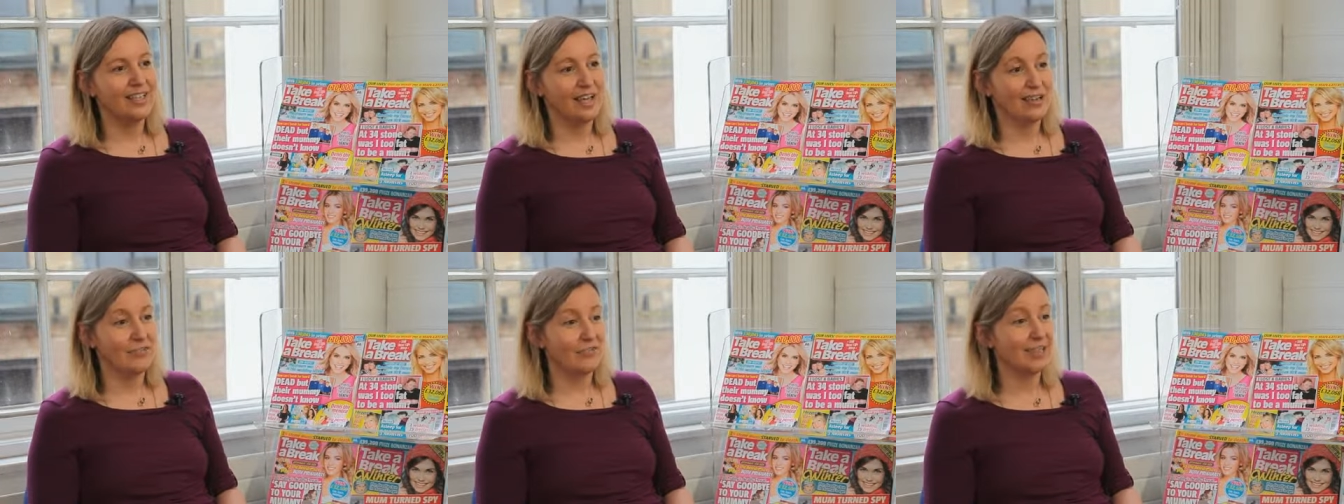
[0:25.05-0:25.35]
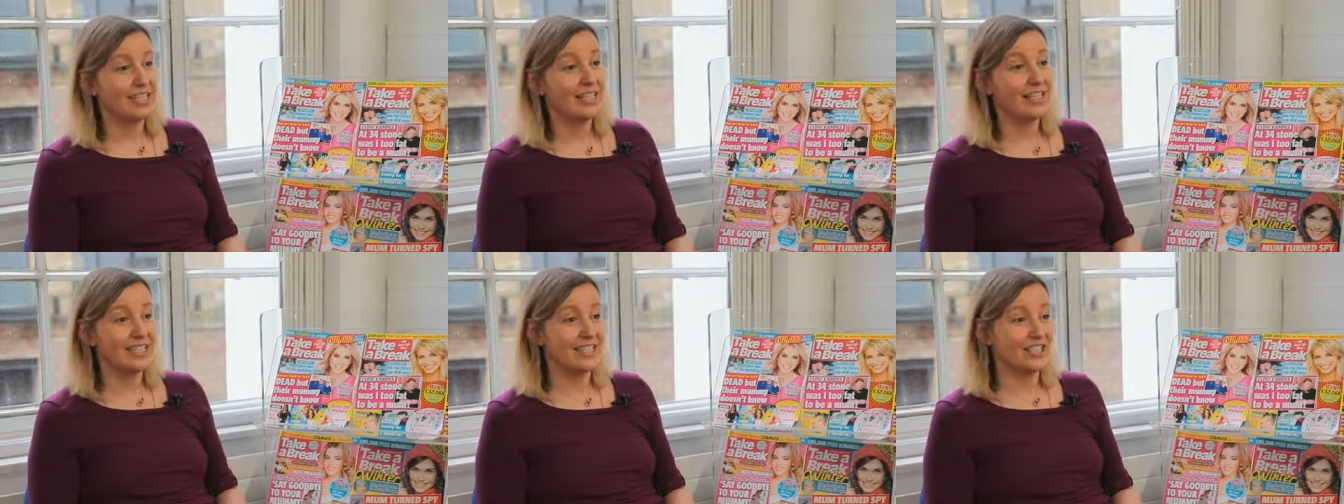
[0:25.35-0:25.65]
and
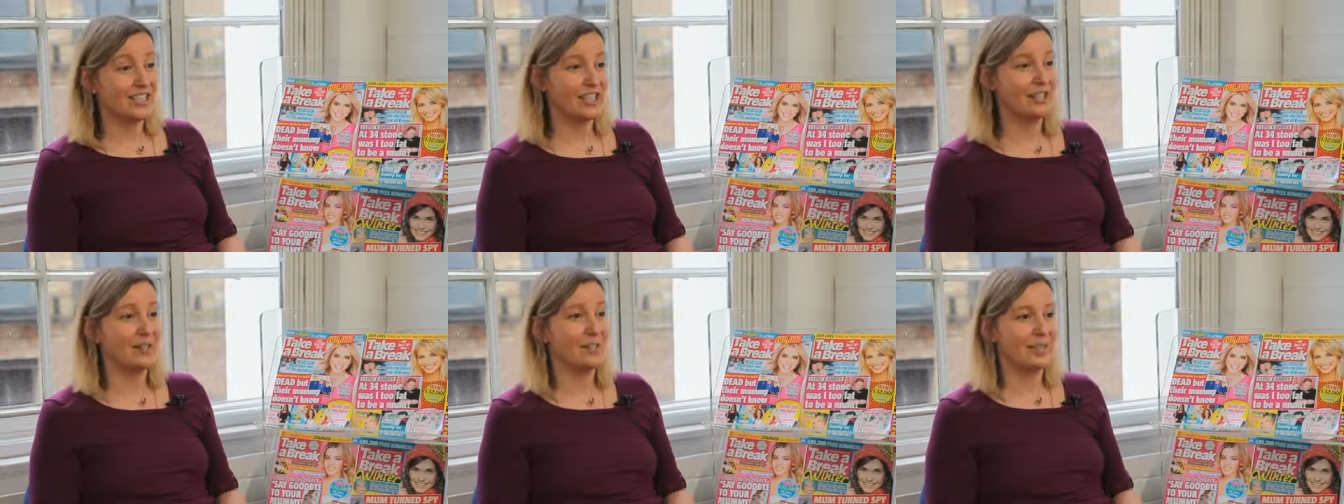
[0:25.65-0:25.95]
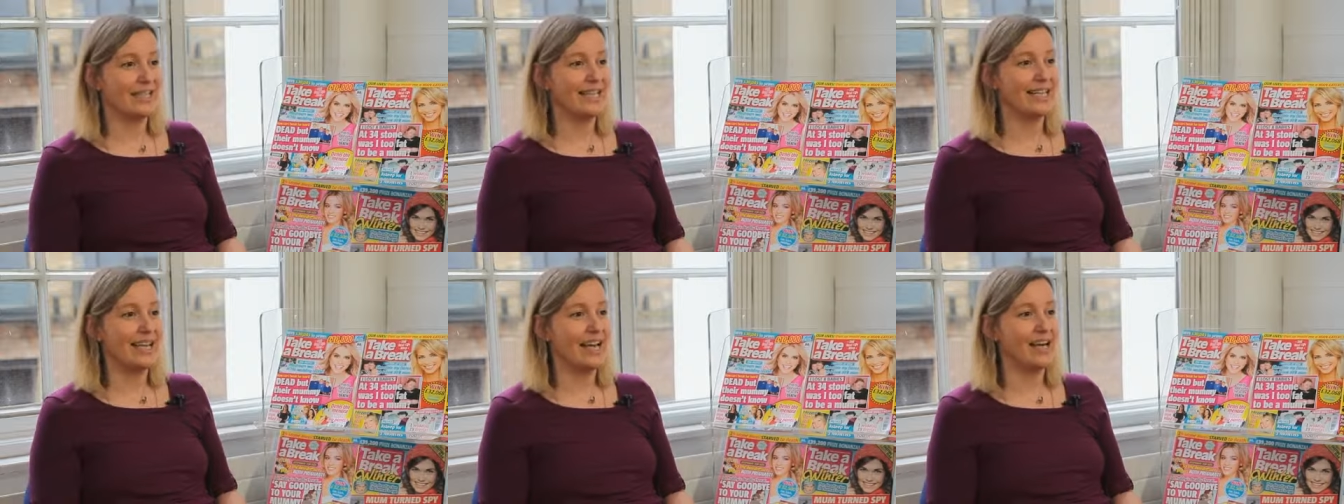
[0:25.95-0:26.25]
really
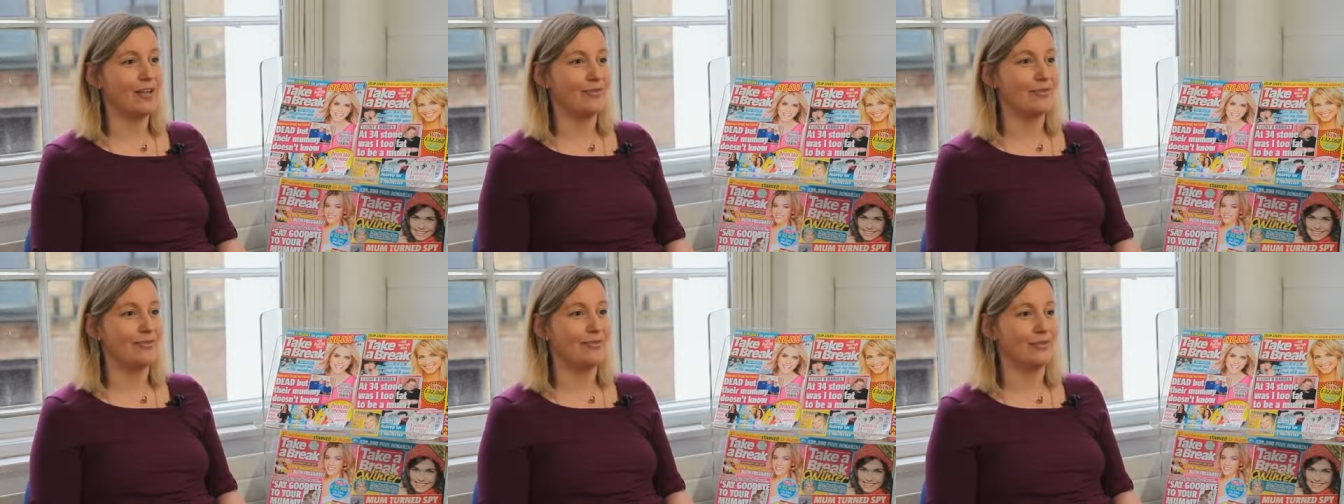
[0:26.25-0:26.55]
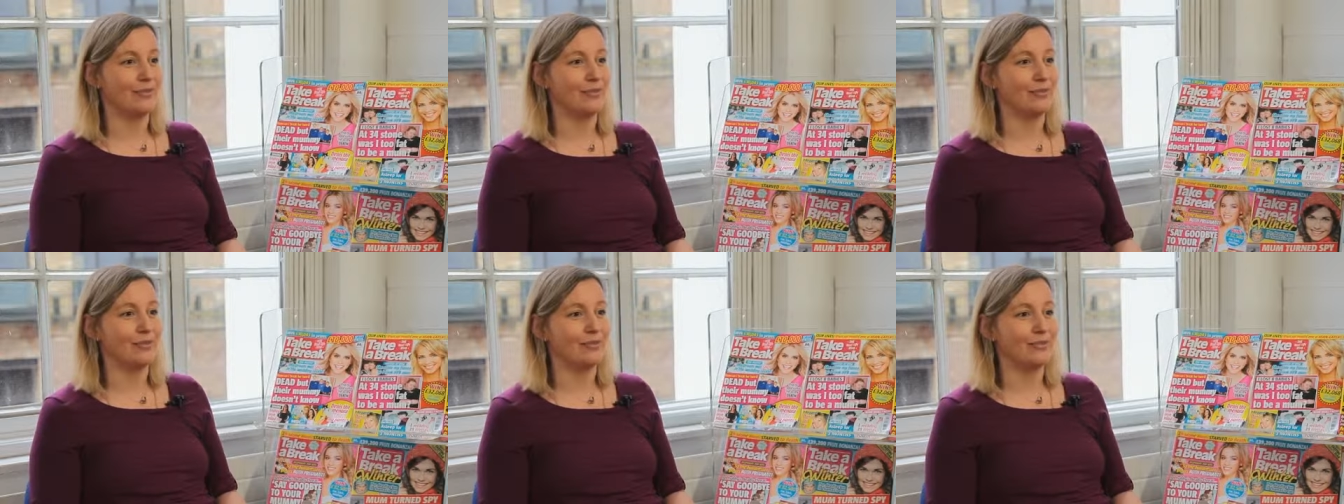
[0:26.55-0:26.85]
genuinely
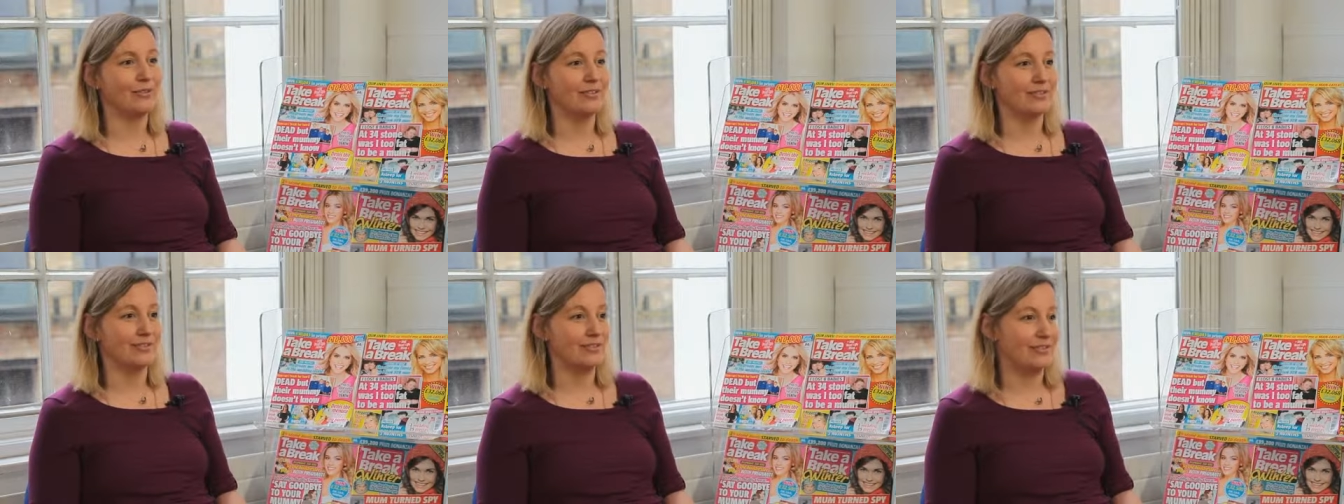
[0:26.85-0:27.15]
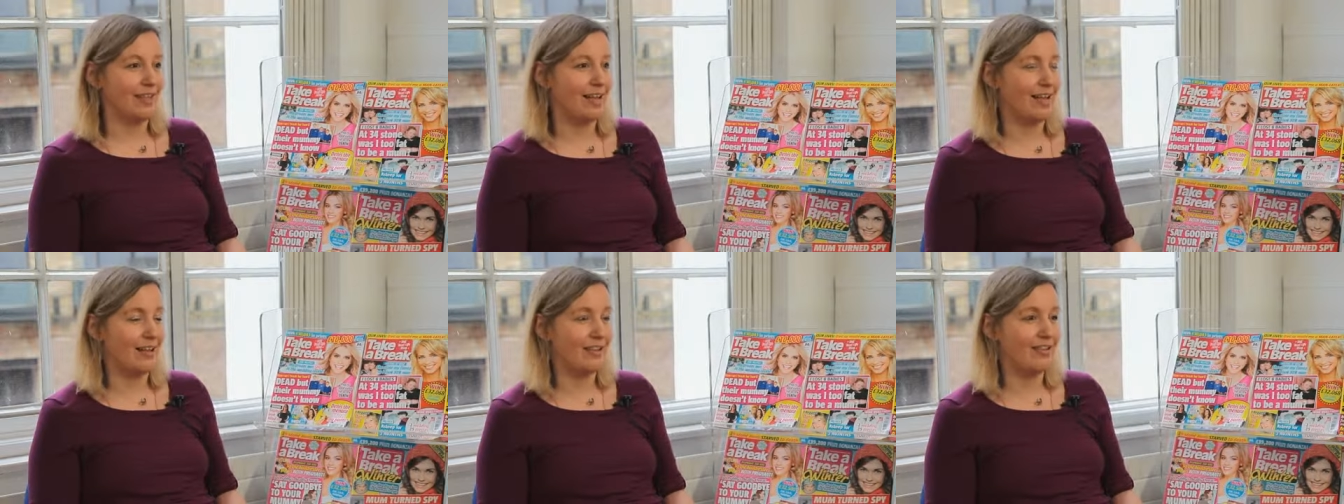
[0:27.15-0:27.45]
helpful
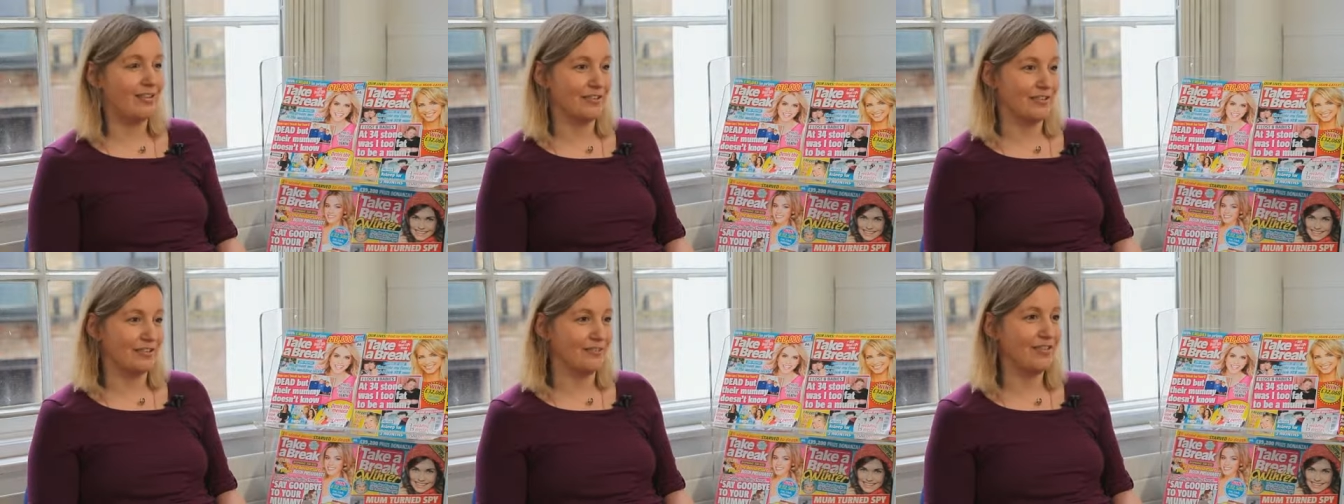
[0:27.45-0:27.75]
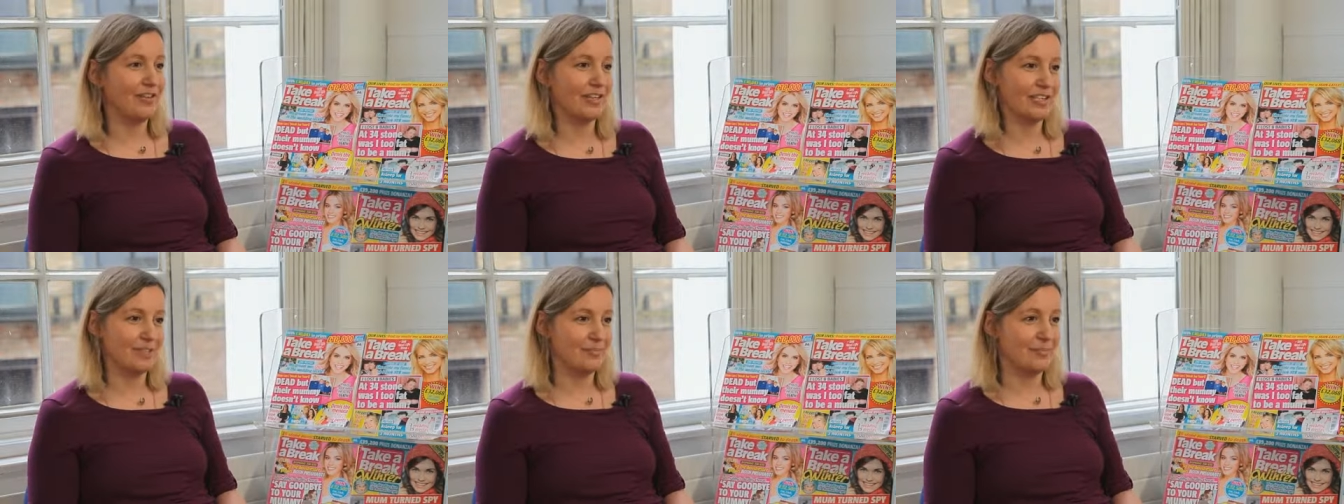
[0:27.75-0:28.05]
health and
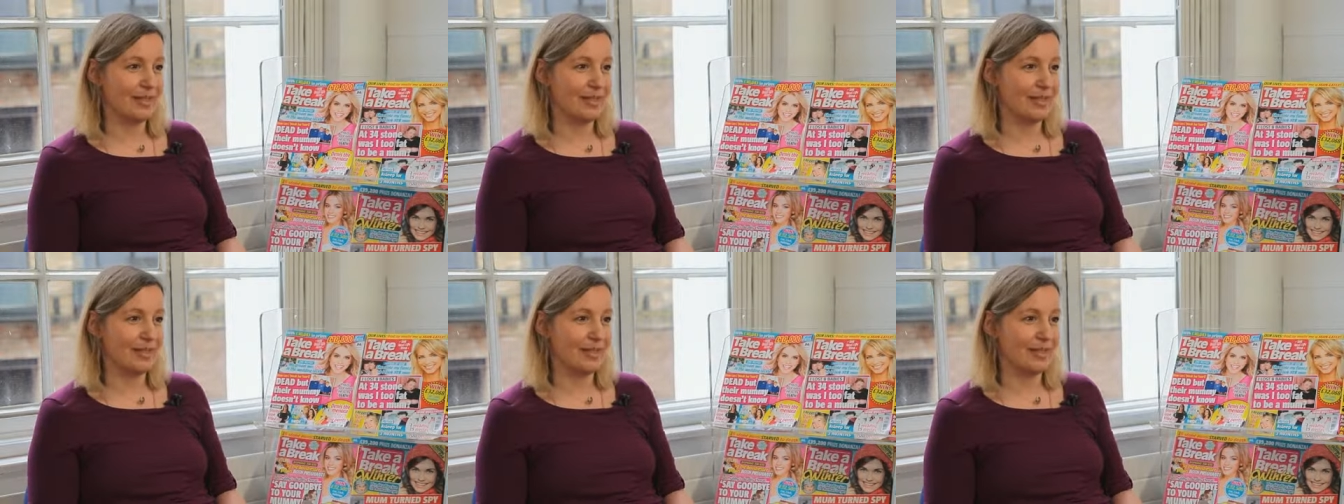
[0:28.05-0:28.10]
advice